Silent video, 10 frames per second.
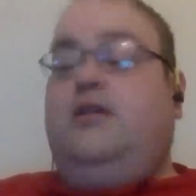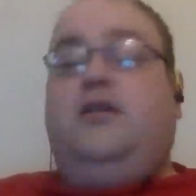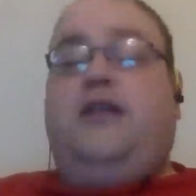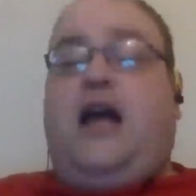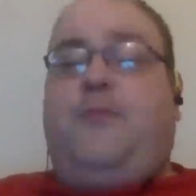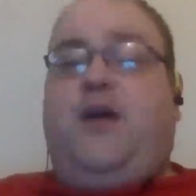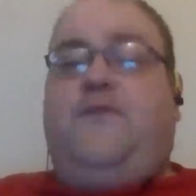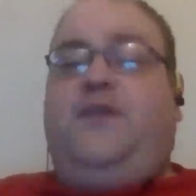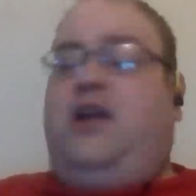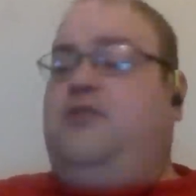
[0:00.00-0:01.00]
Now,
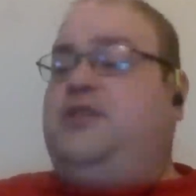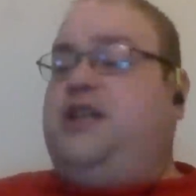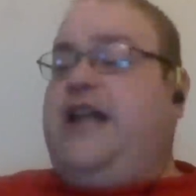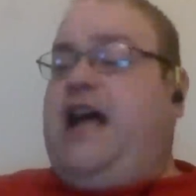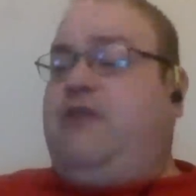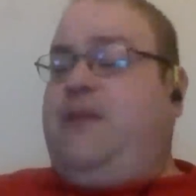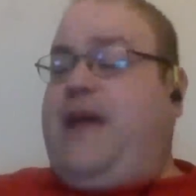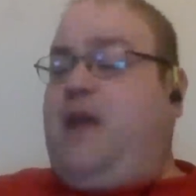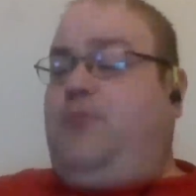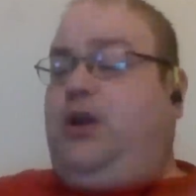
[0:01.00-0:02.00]
Buffalo did
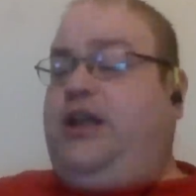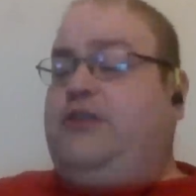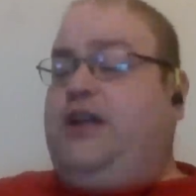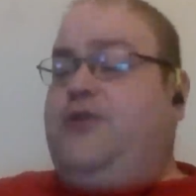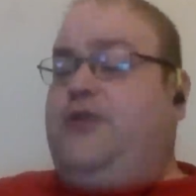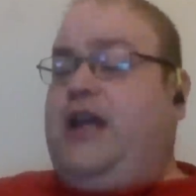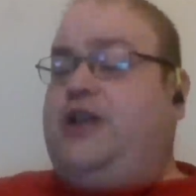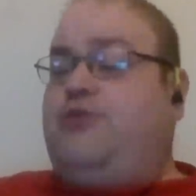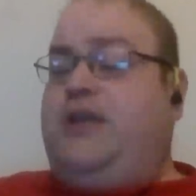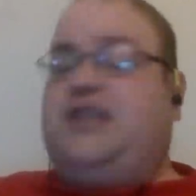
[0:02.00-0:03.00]
out-rebound Bowling Green
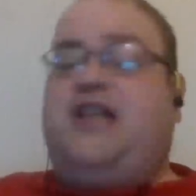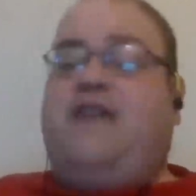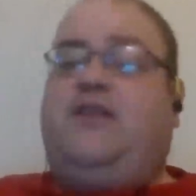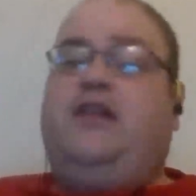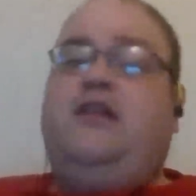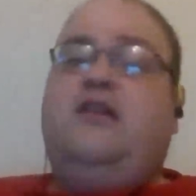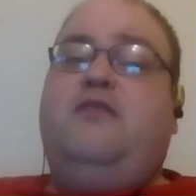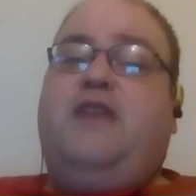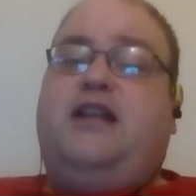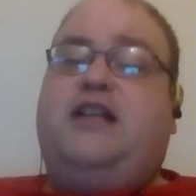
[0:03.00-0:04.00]
38-27.
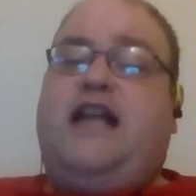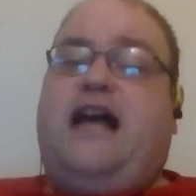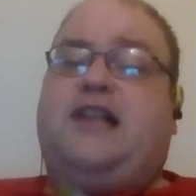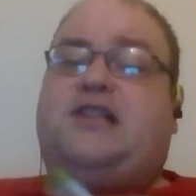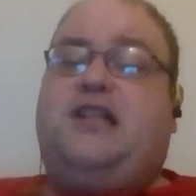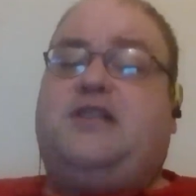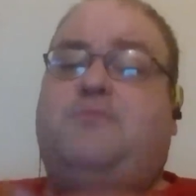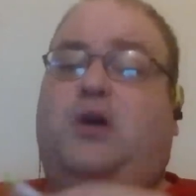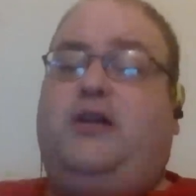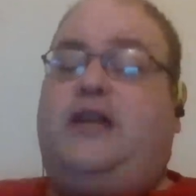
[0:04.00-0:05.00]
They did out-assist
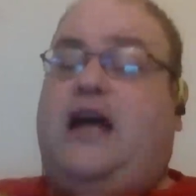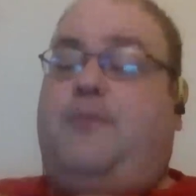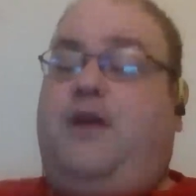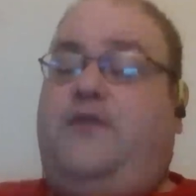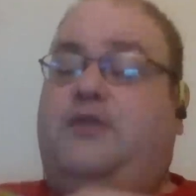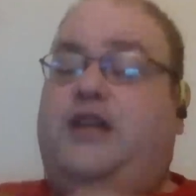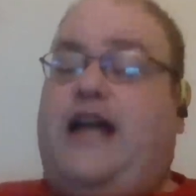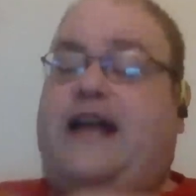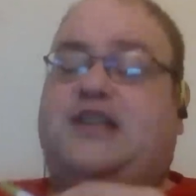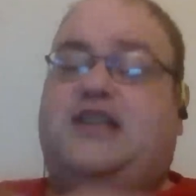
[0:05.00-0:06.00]
Bowling. Now, Buffalo did
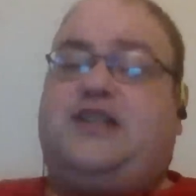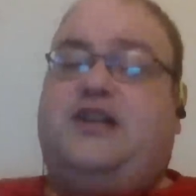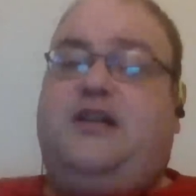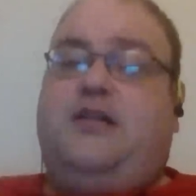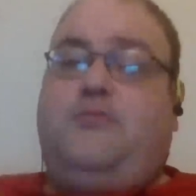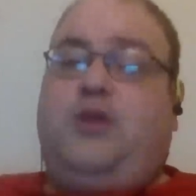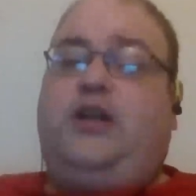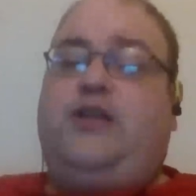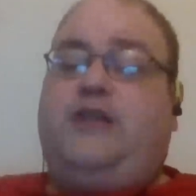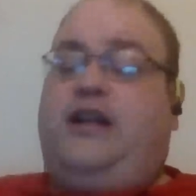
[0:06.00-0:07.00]
out-assist
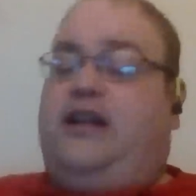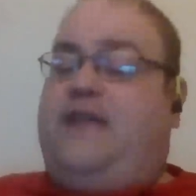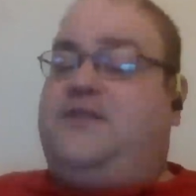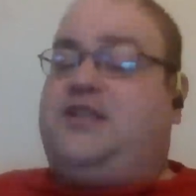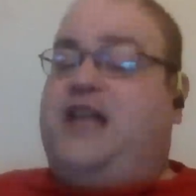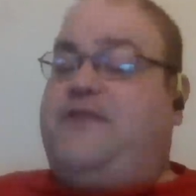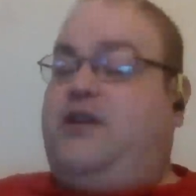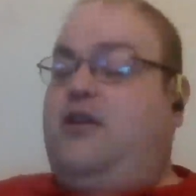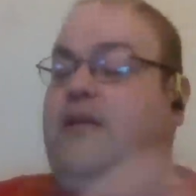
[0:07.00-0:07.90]
Bowling Green 11-7.